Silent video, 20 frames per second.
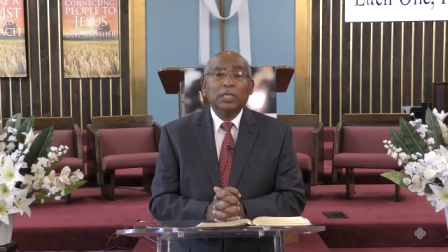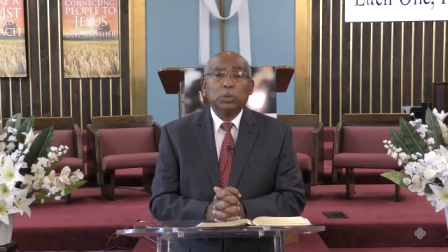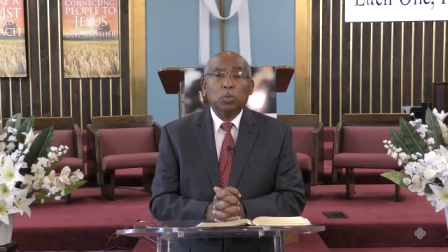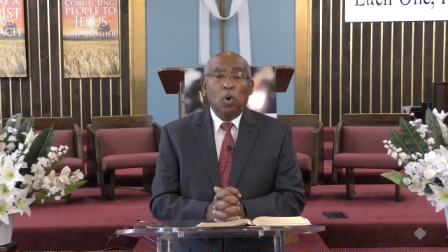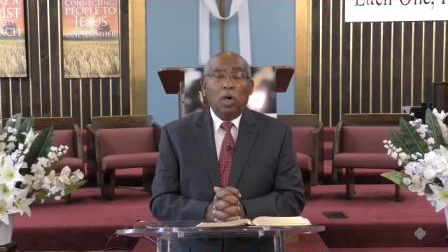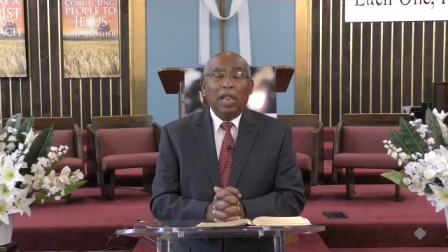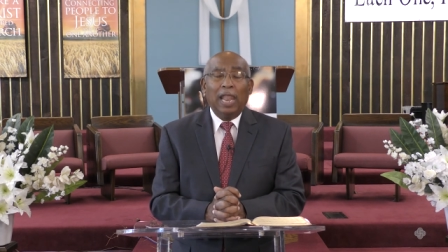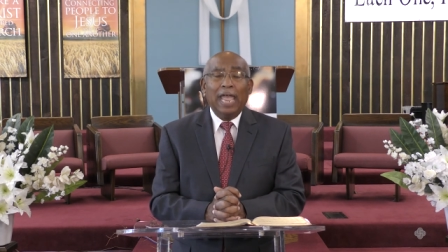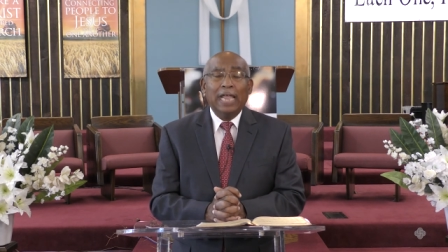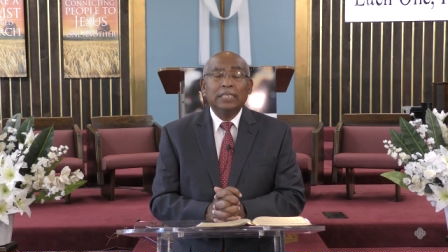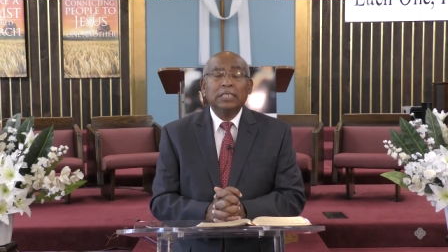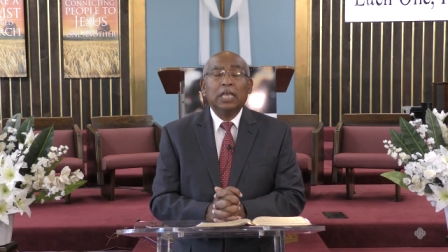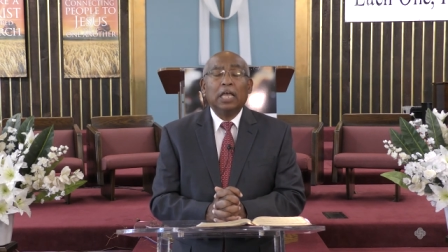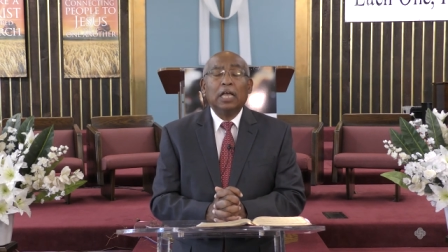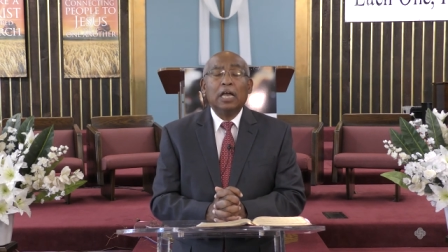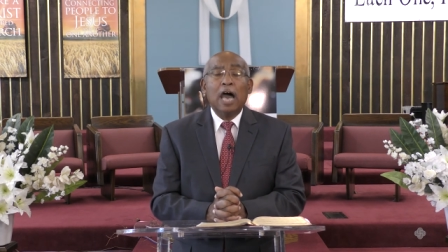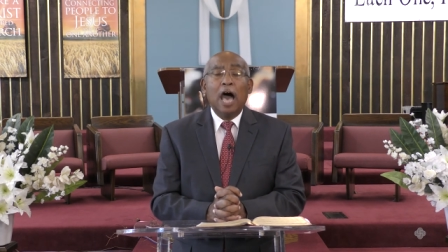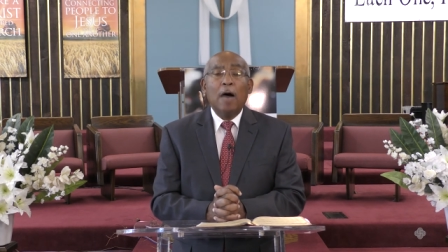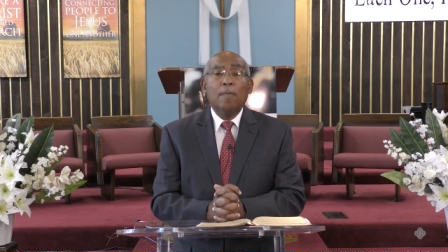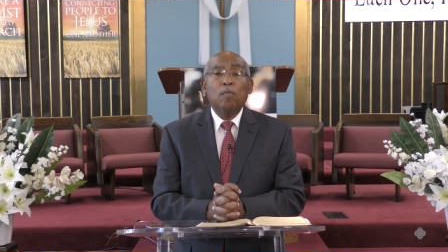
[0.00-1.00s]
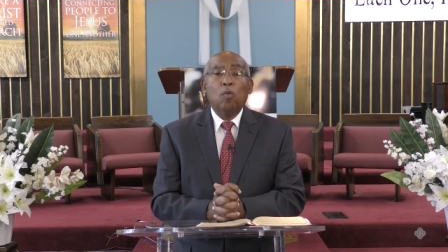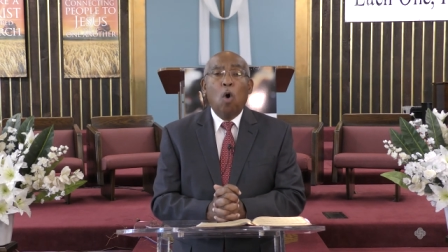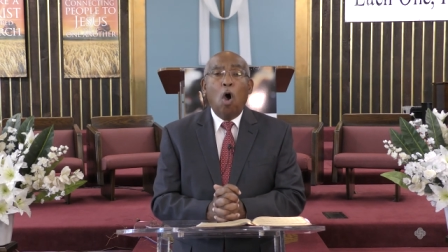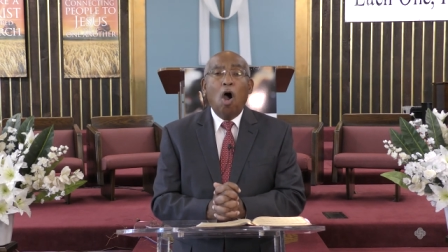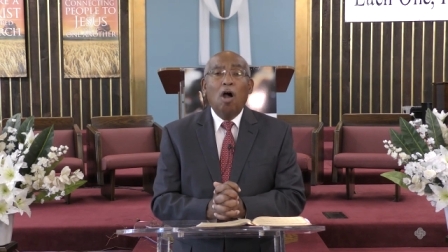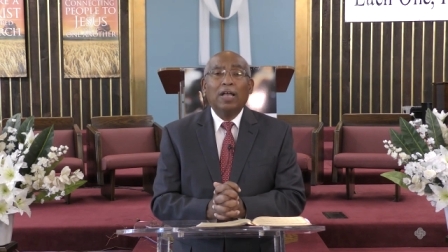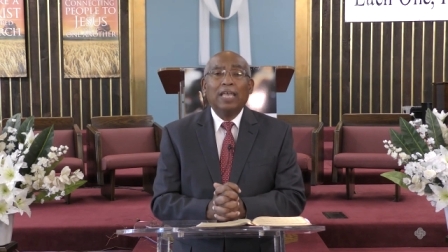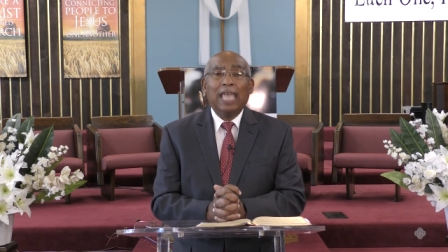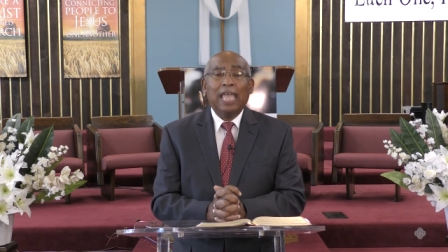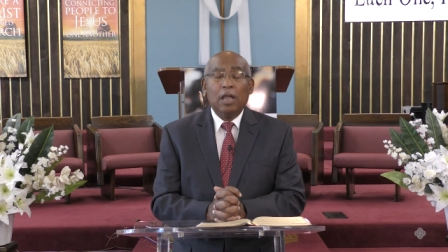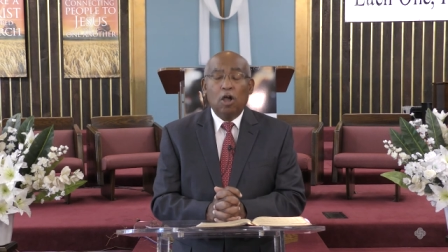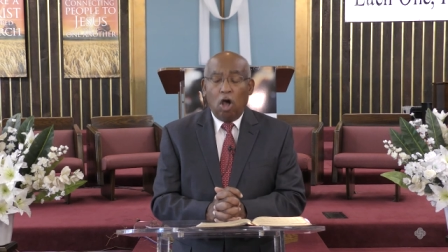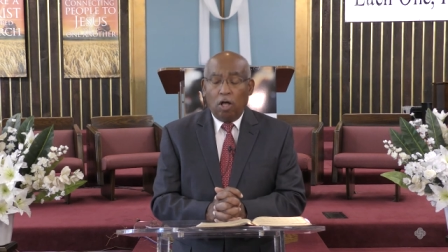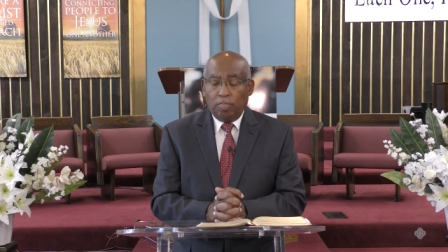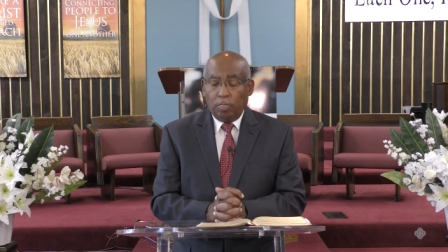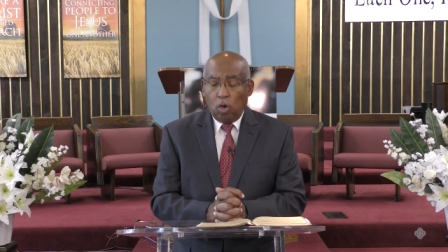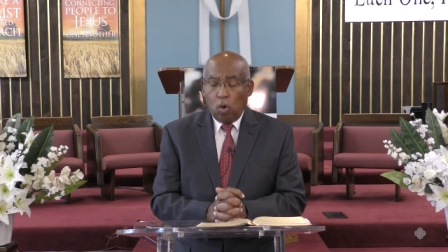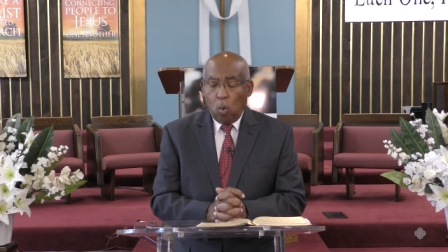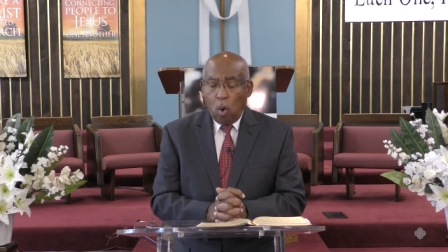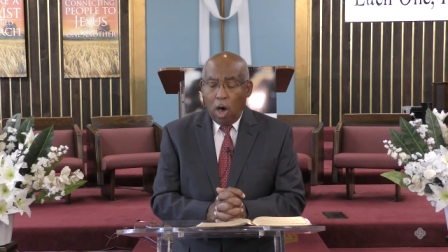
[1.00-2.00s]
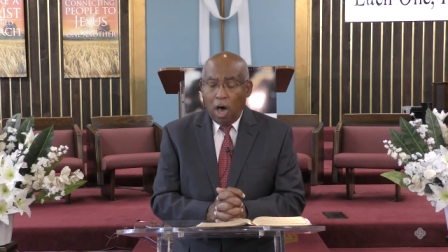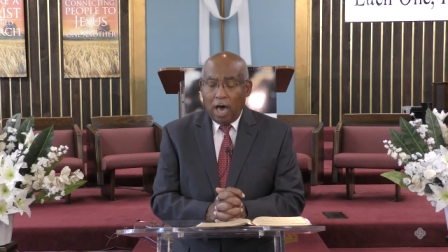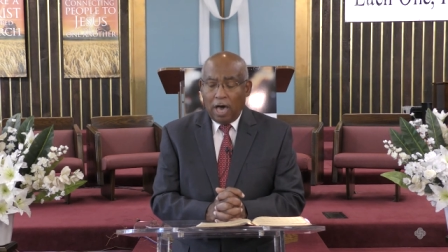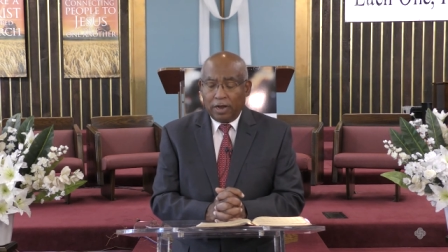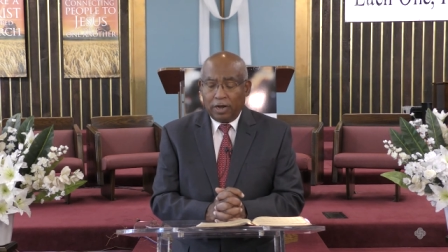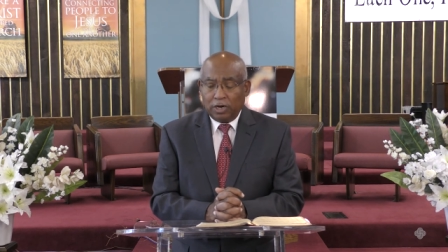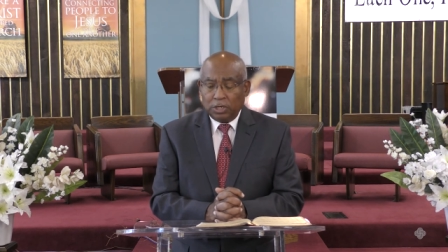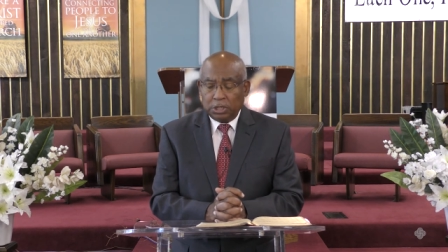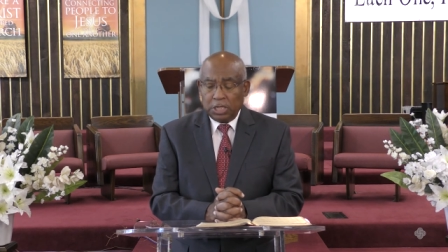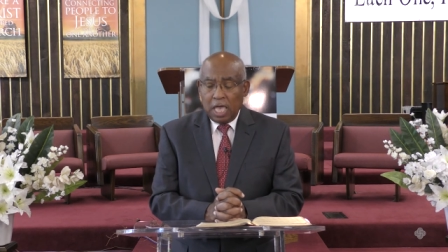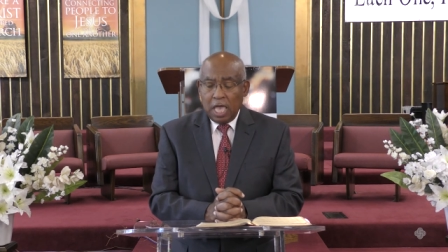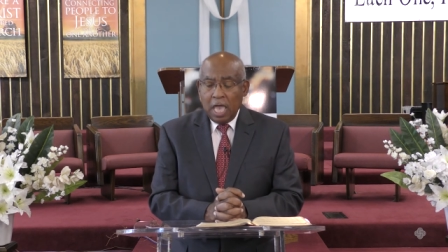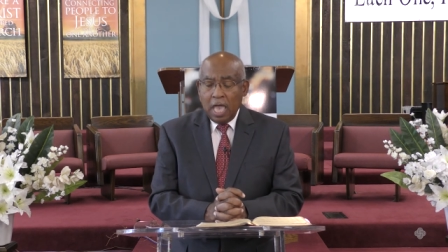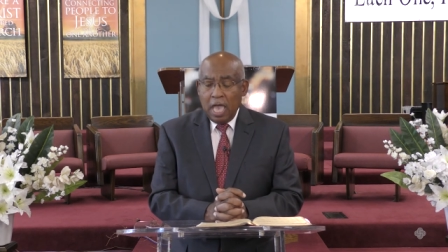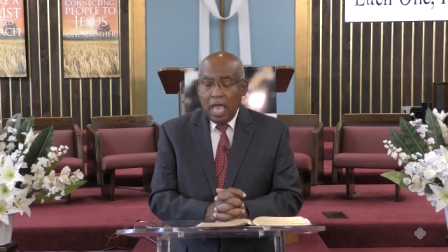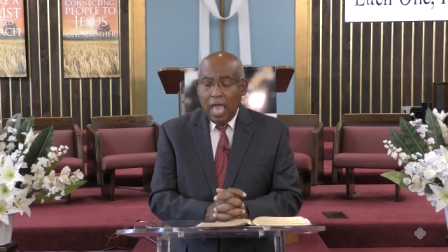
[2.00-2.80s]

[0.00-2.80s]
is willing to come walking on the waters